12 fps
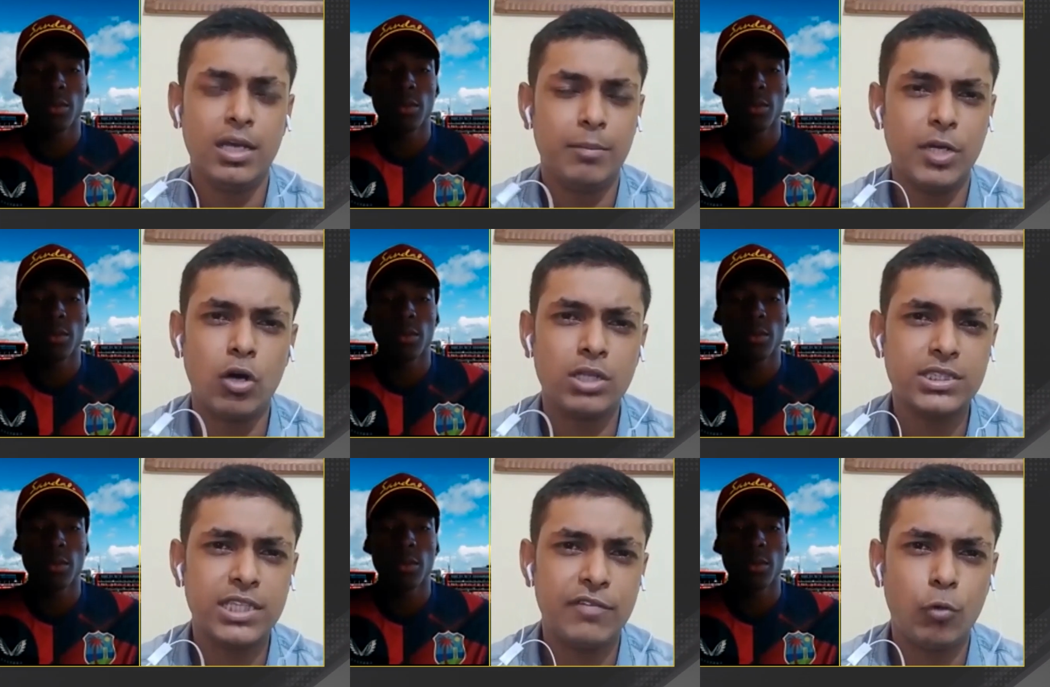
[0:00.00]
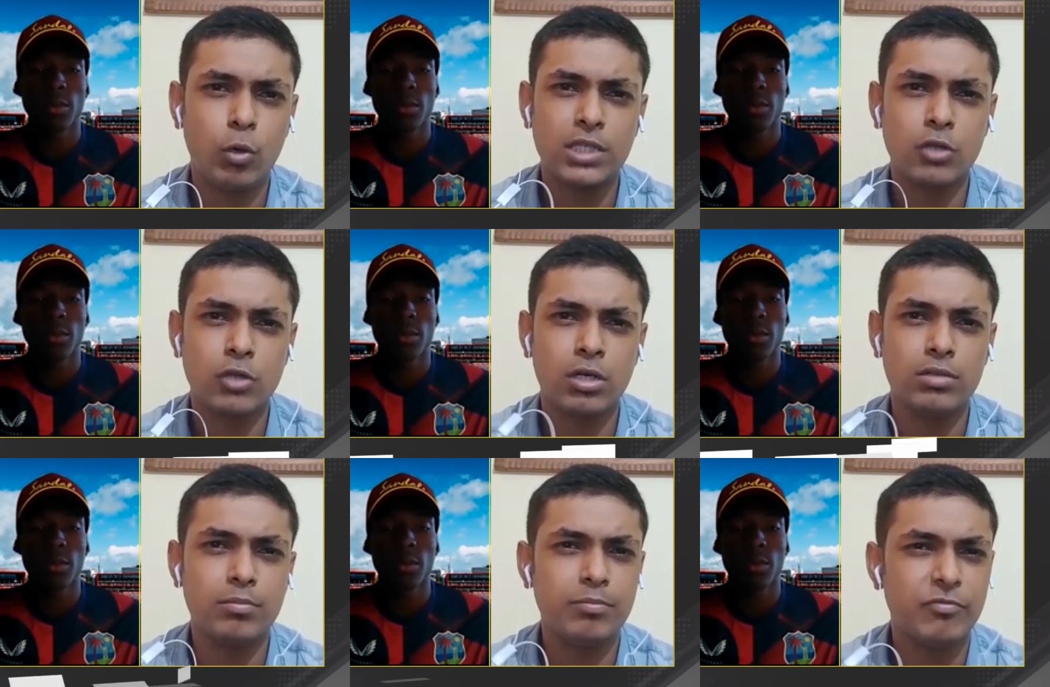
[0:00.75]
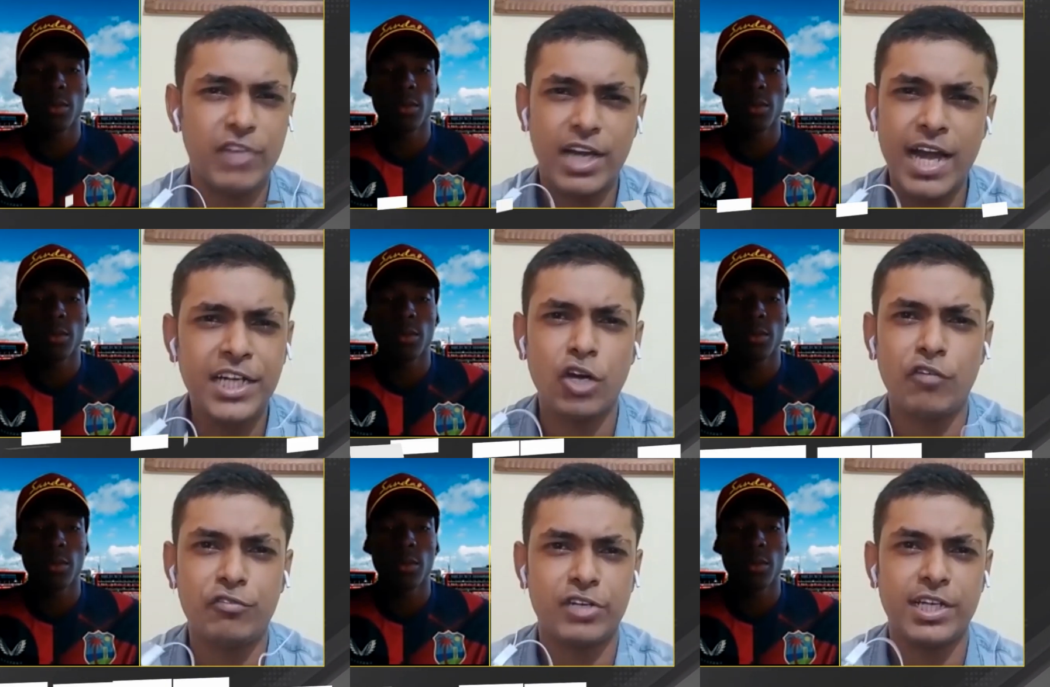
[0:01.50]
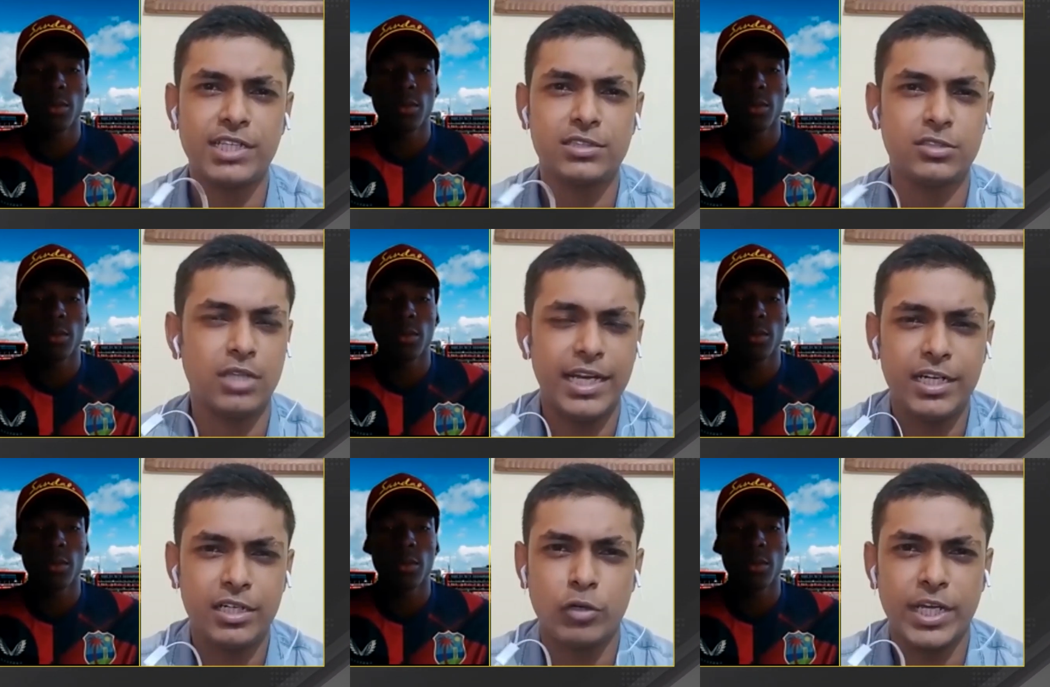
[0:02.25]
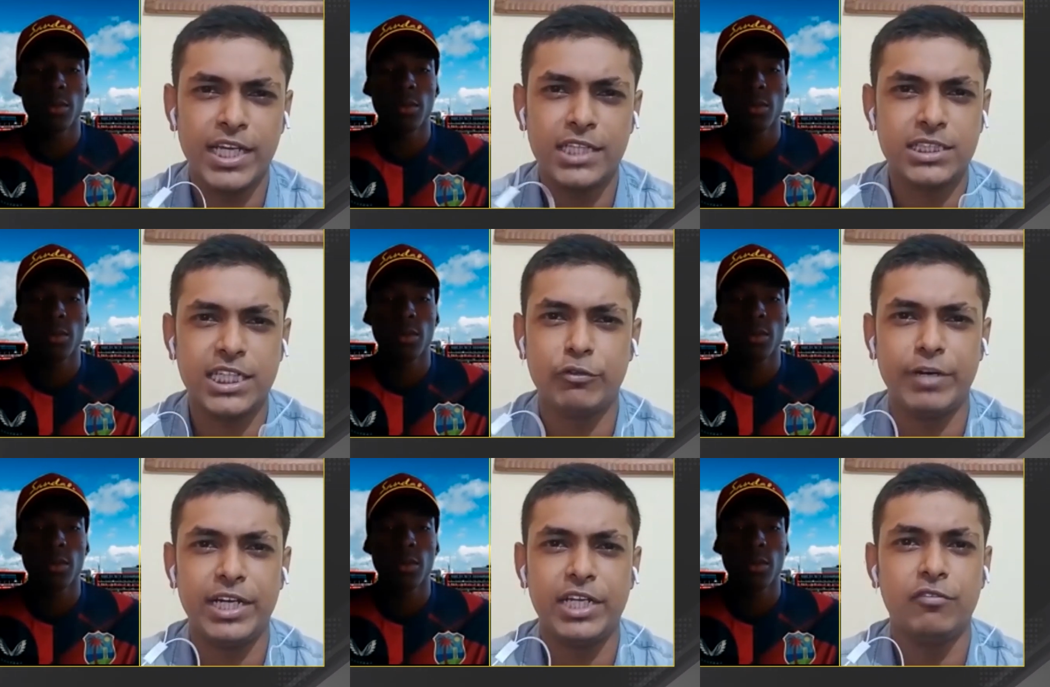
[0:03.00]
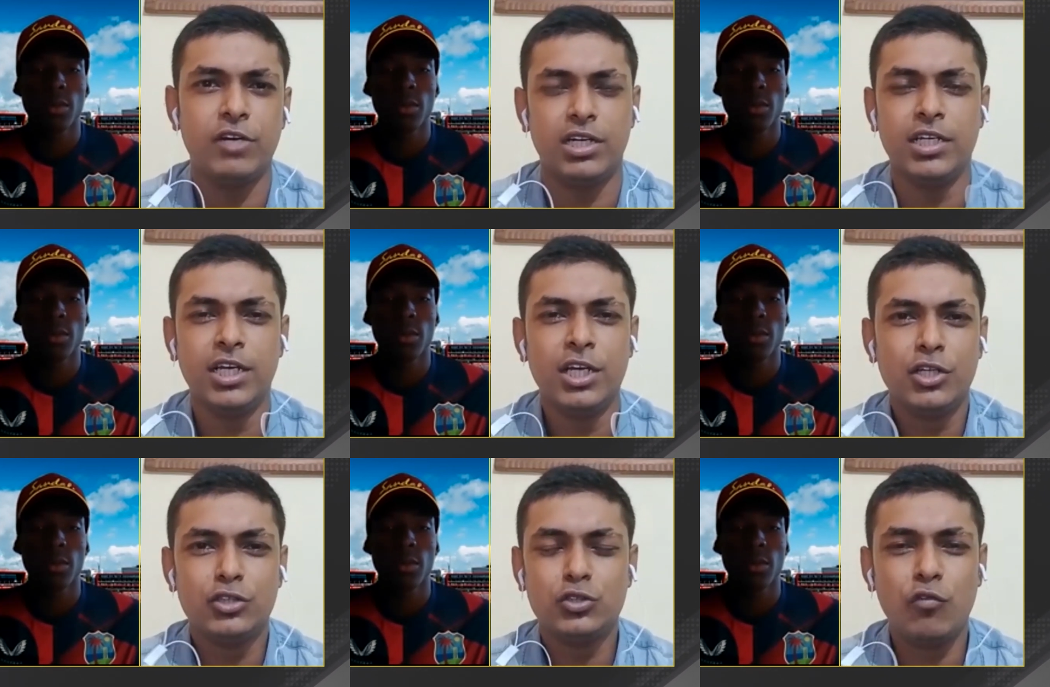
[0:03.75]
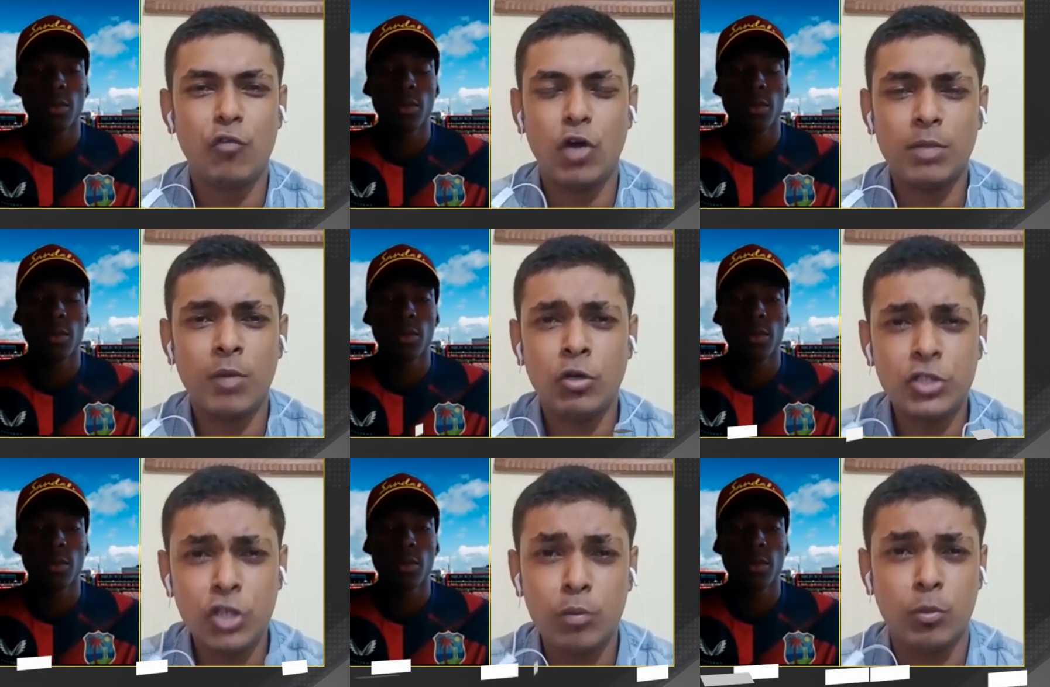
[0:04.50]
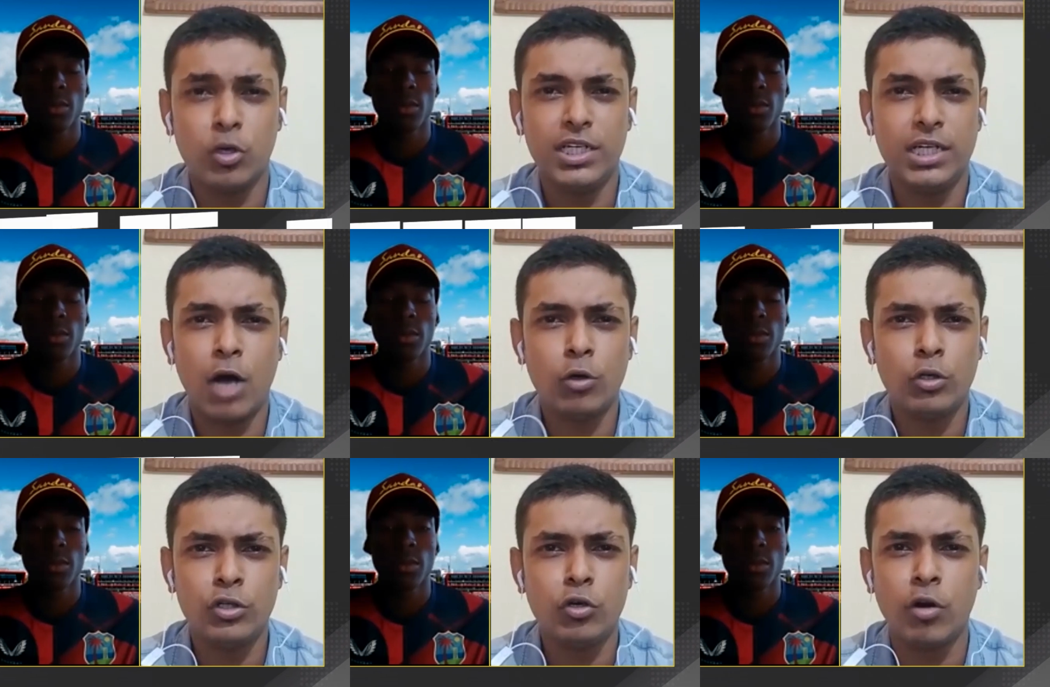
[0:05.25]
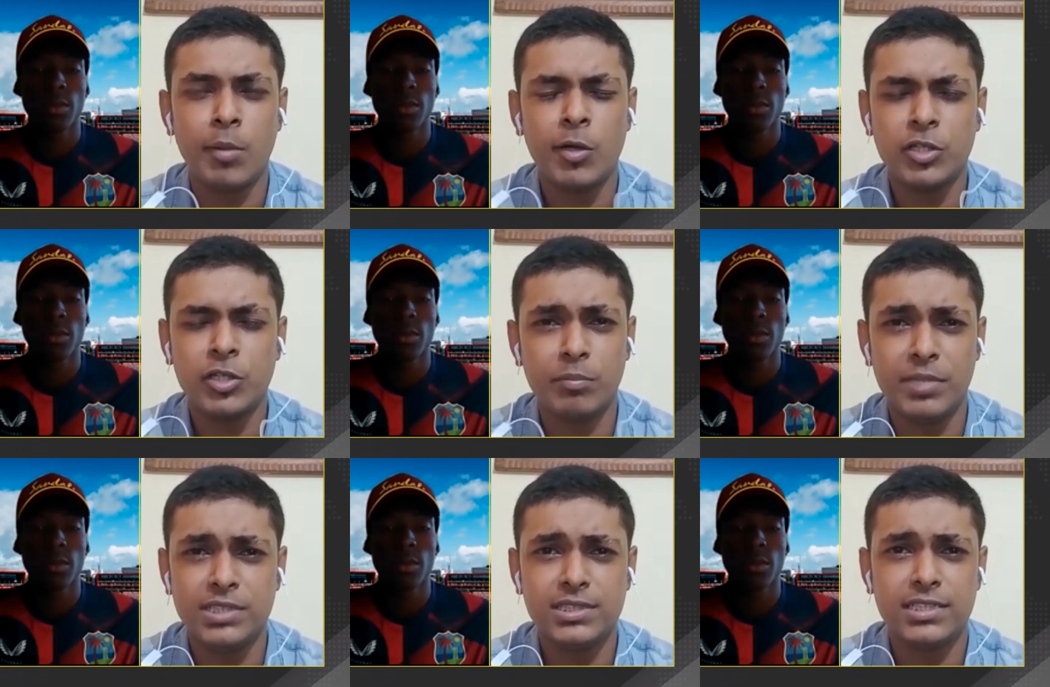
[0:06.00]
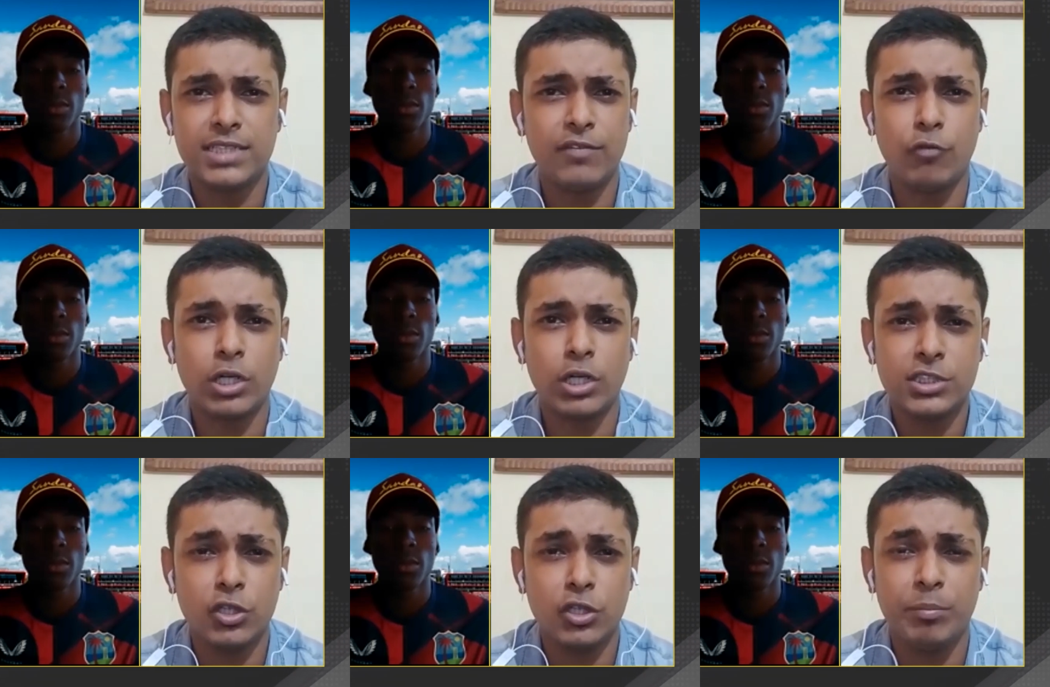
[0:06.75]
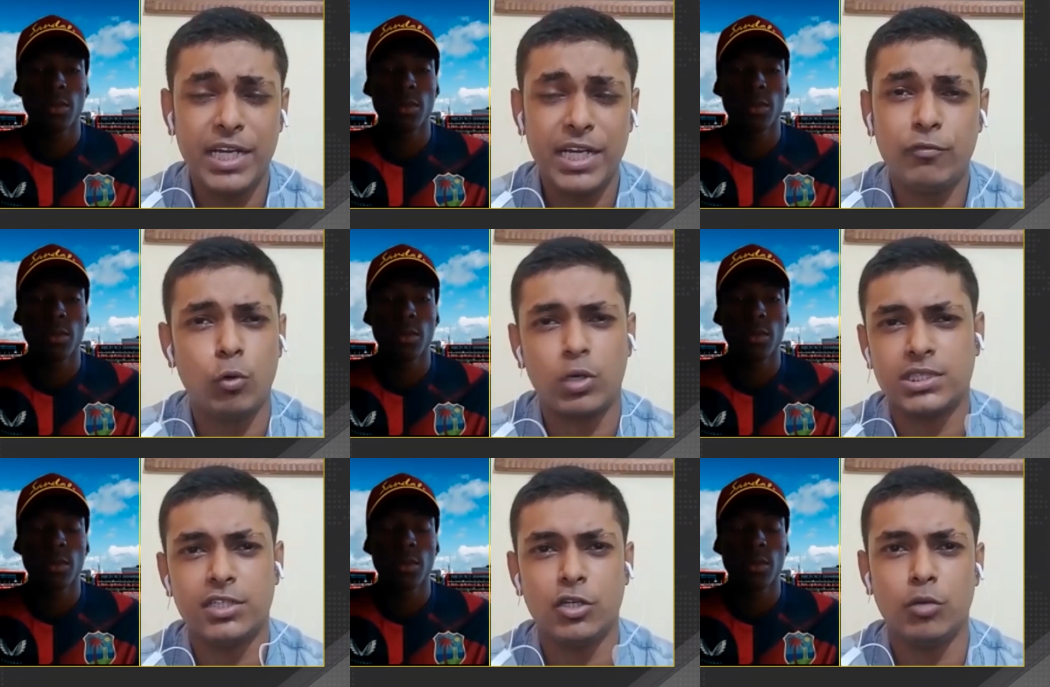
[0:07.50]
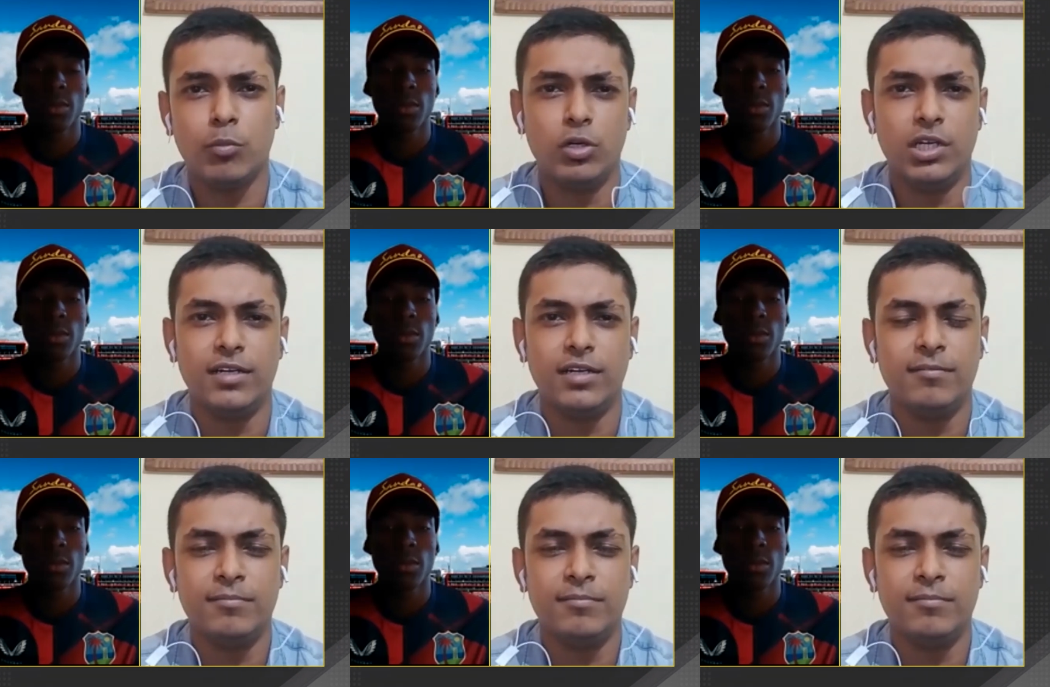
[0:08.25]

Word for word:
Speaker 1: because they focus on variety of tricks in today's T twenty world. So what about your bowling? How do you go about your business and what is your main focus in your bowling?